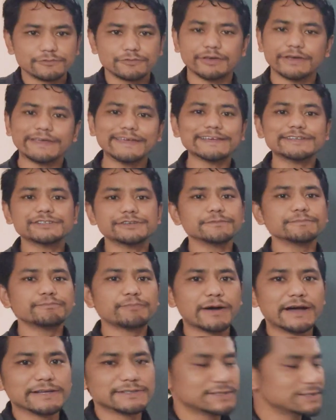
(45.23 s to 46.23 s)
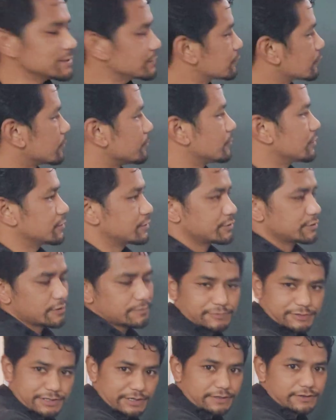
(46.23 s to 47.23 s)
the action passes from the
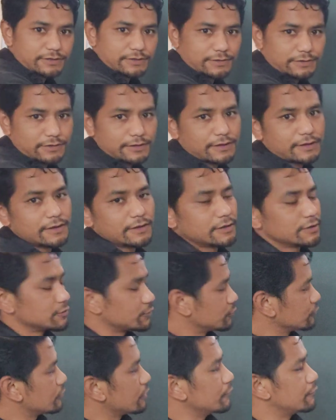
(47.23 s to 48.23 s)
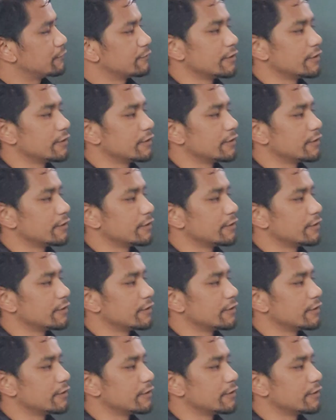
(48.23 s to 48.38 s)
subject to the